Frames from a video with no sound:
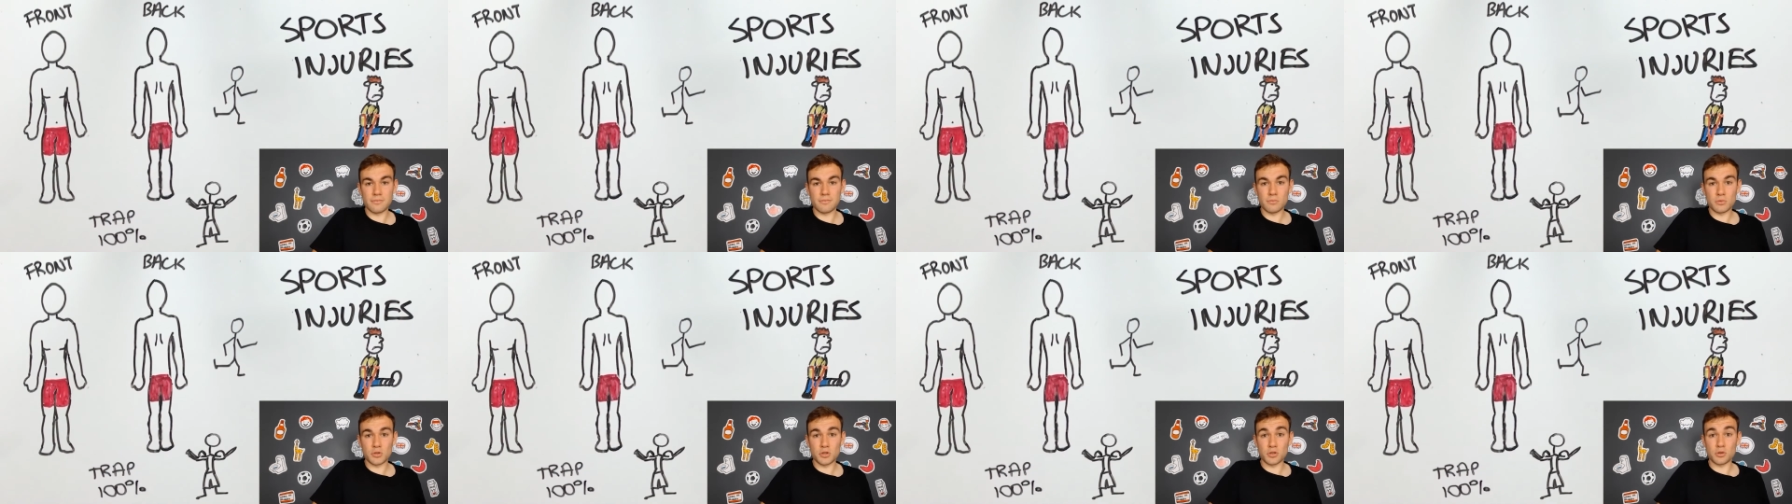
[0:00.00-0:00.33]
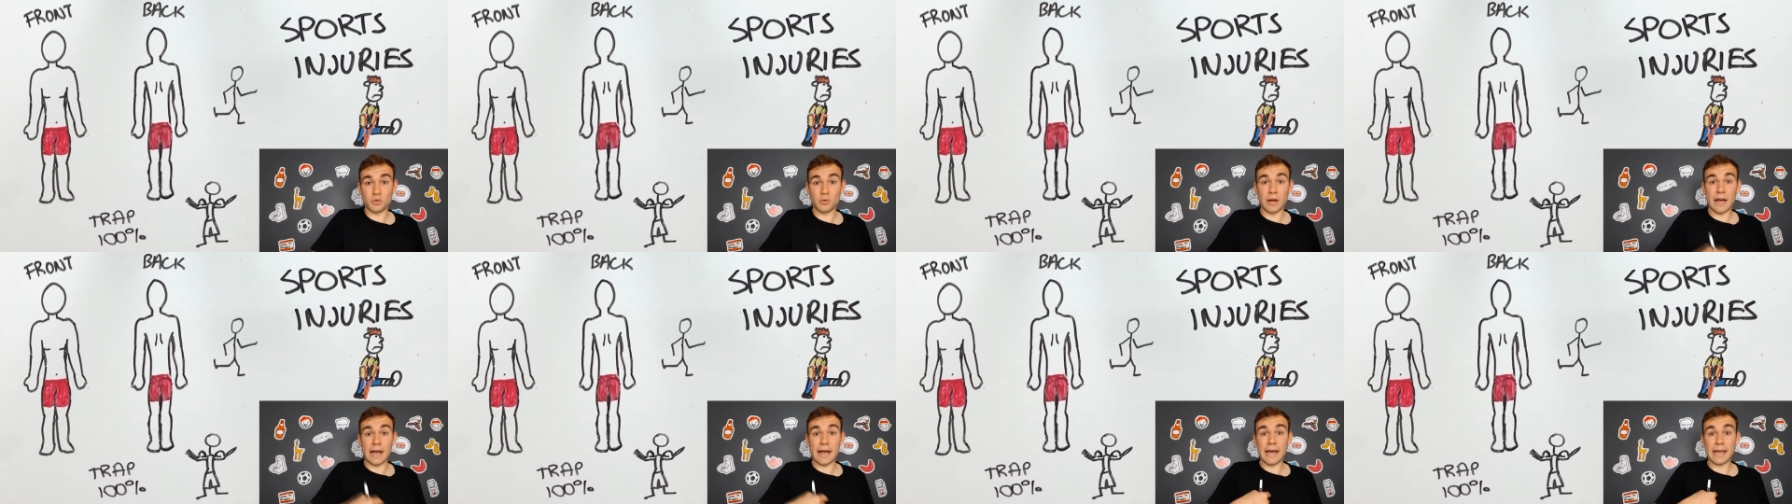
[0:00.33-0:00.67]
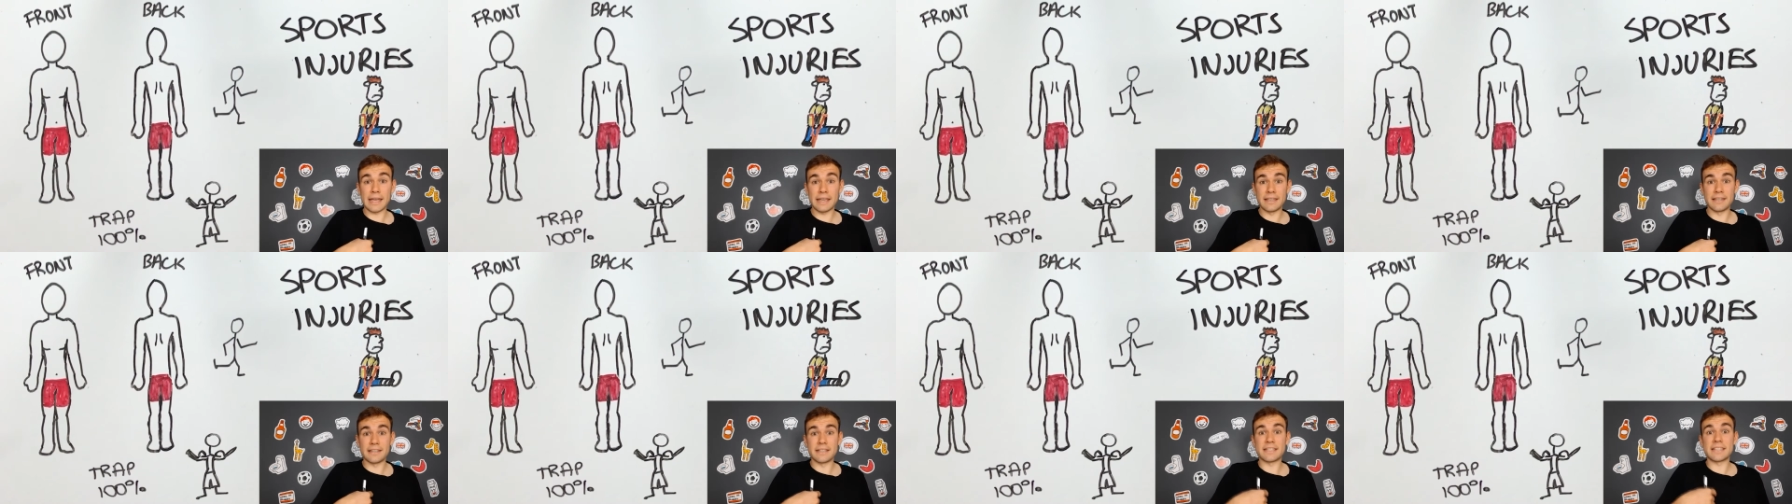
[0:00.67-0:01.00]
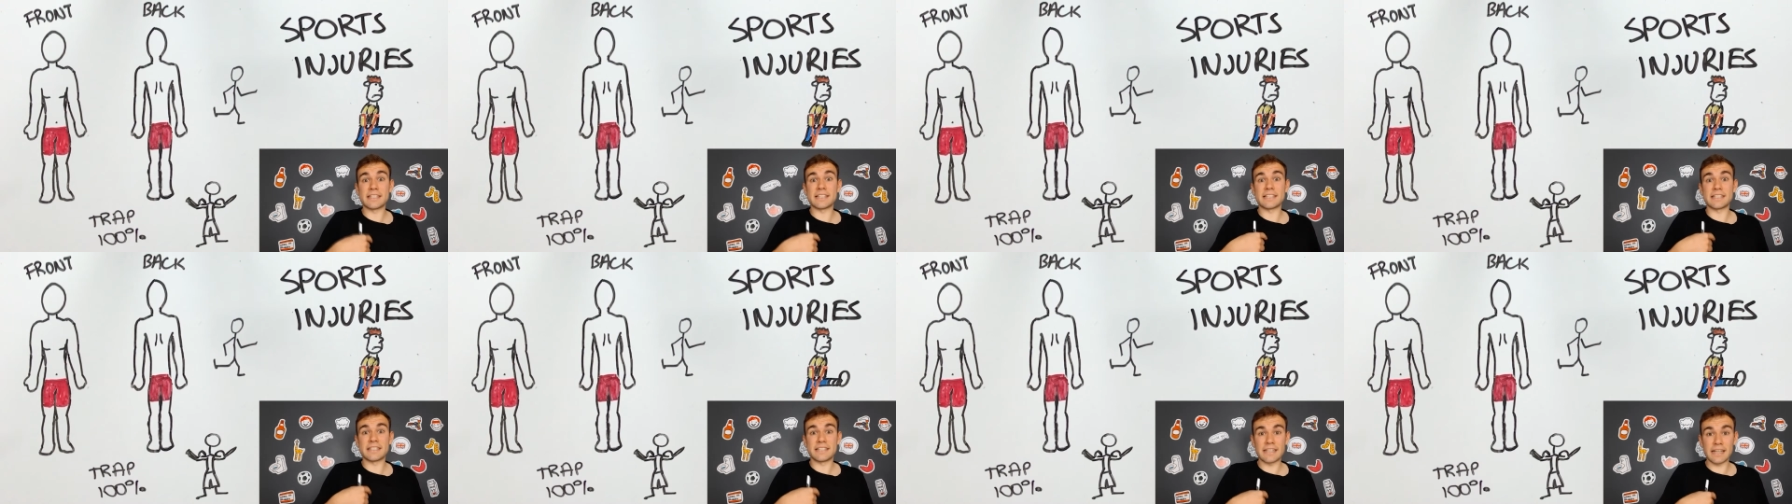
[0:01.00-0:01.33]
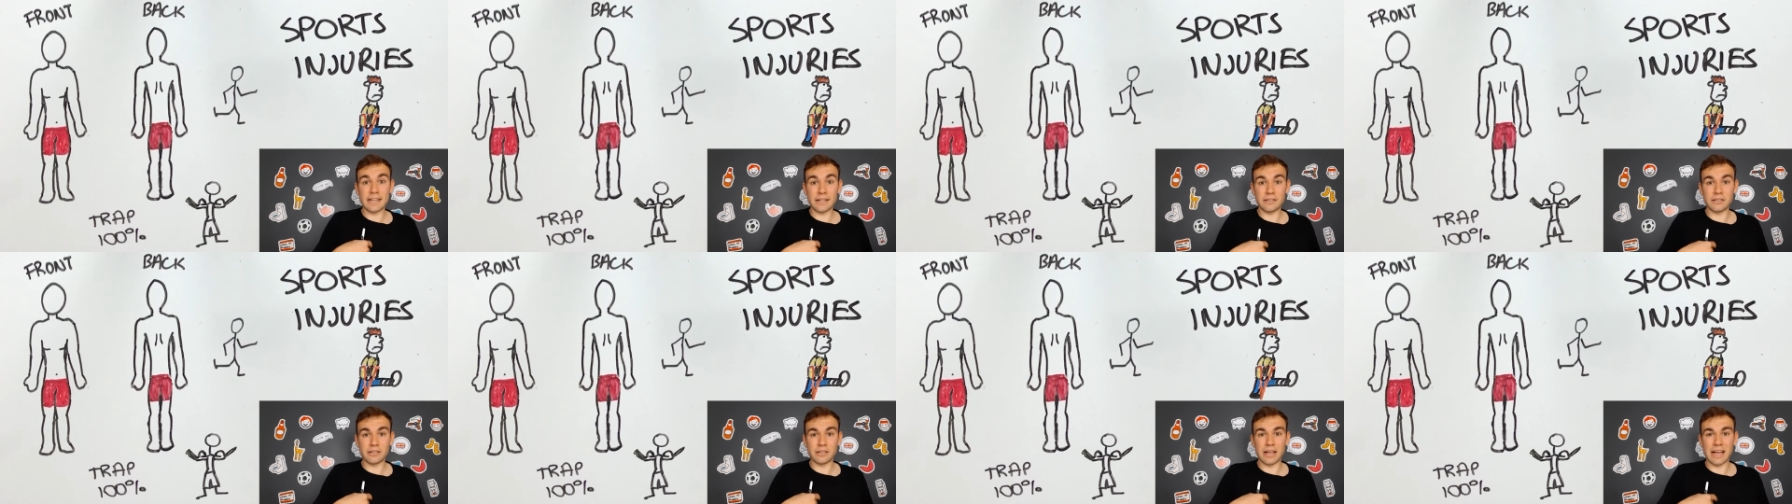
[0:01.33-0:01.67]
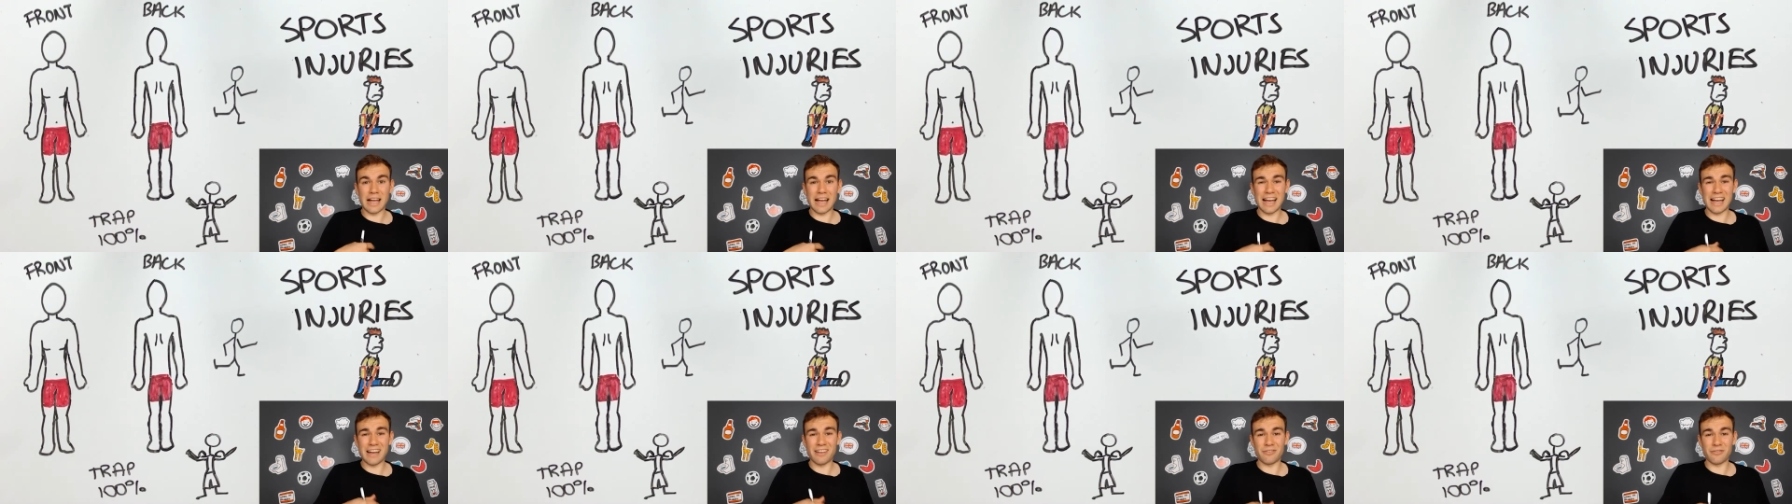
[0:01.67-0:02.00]
So I still
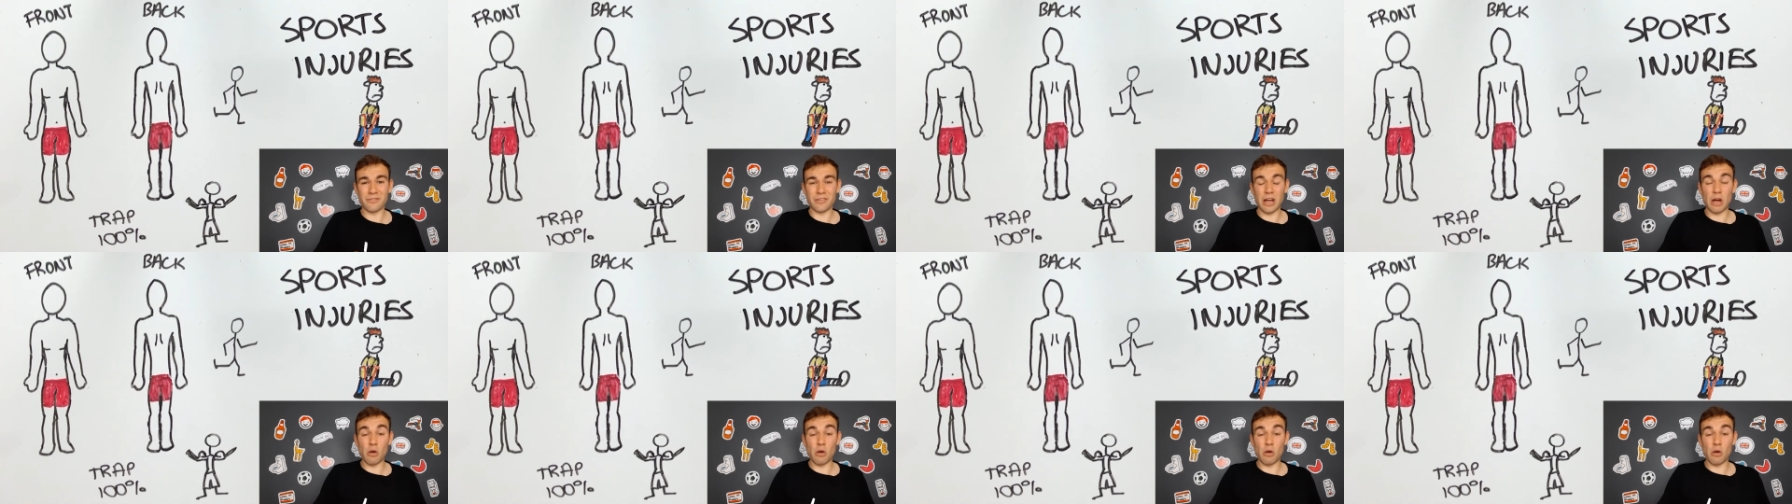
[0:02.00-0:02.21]
have